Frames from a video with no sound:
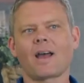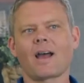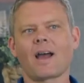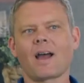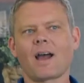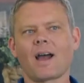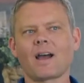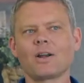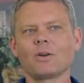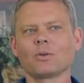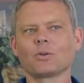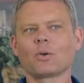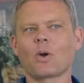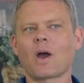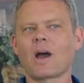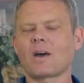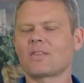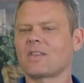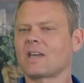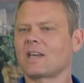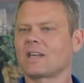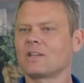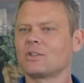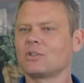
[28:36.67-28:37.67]
I don't know
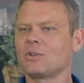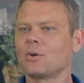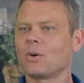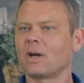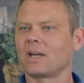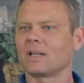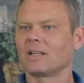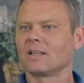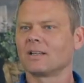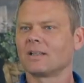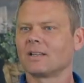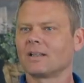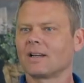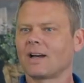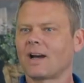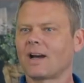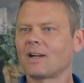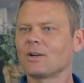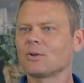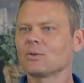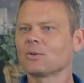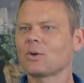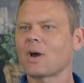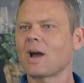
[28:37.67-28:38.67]
how they can do it.
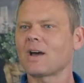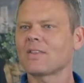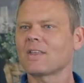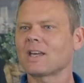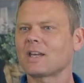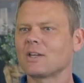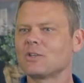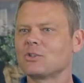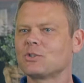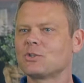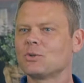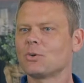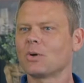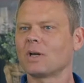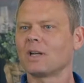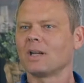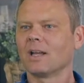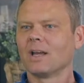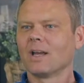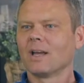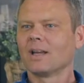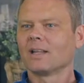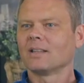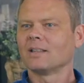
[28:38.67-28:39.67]
I don't know how they can do
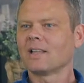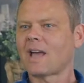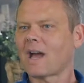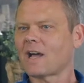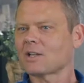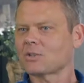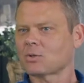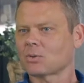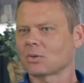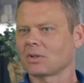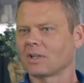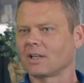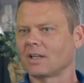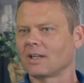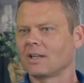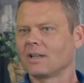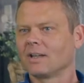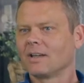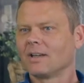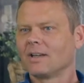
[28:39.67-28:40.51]
it naturally.